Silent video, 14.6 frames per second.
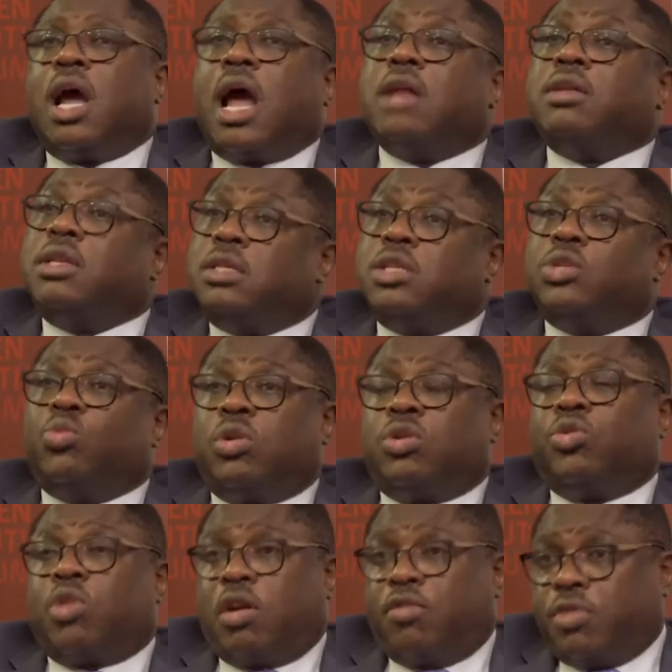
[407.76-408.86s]
and this is what
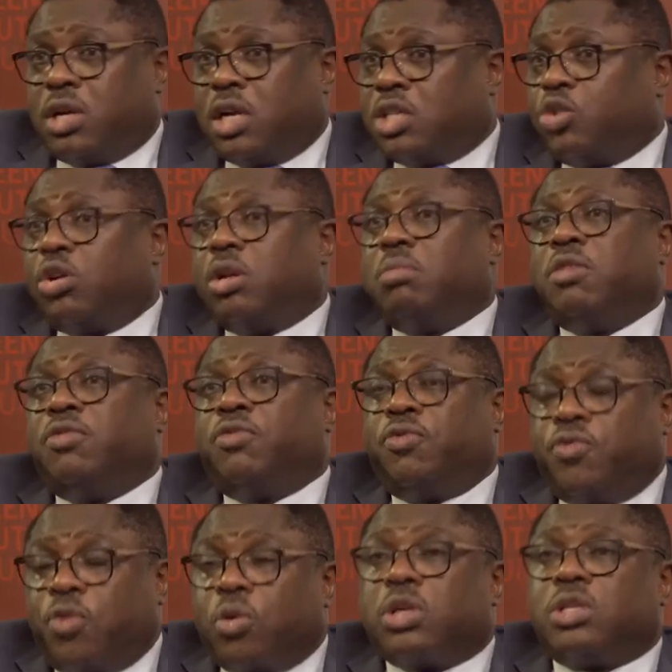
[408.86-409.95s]
GRAFRICA is going to be
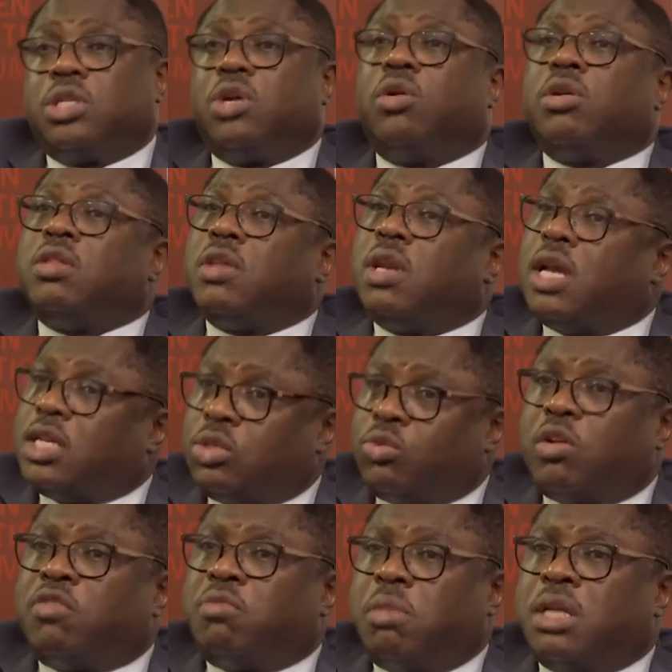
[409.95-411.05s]
focusing on in the next
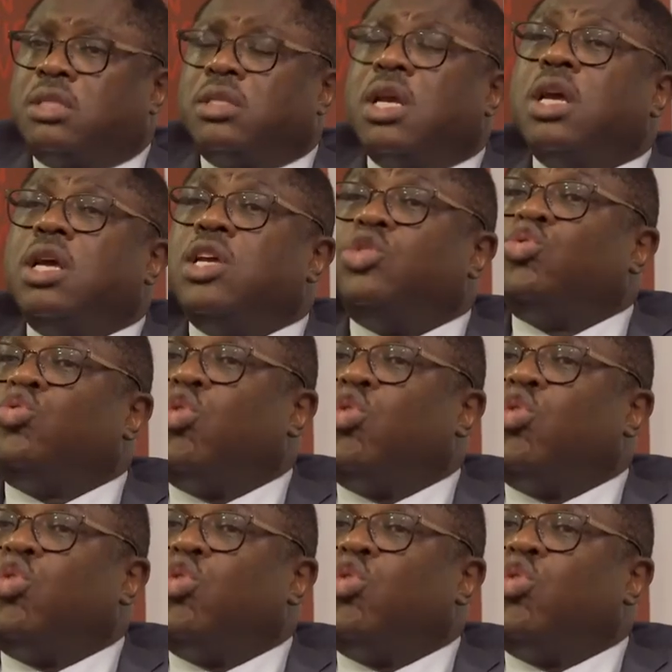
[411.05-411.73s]
12 months, is